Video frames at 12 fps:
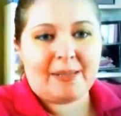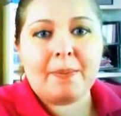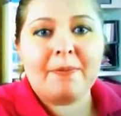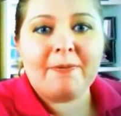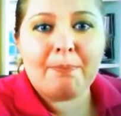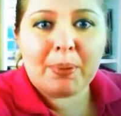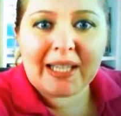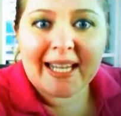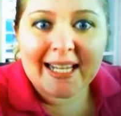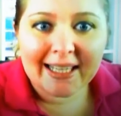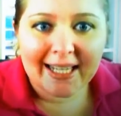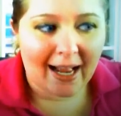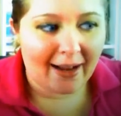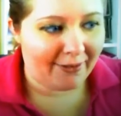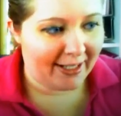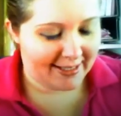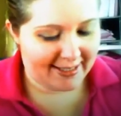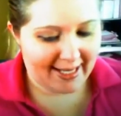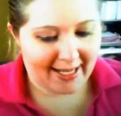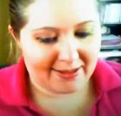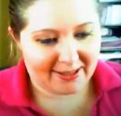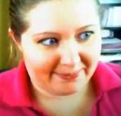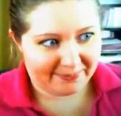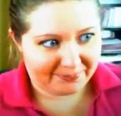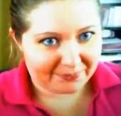going to be blatantly obvious that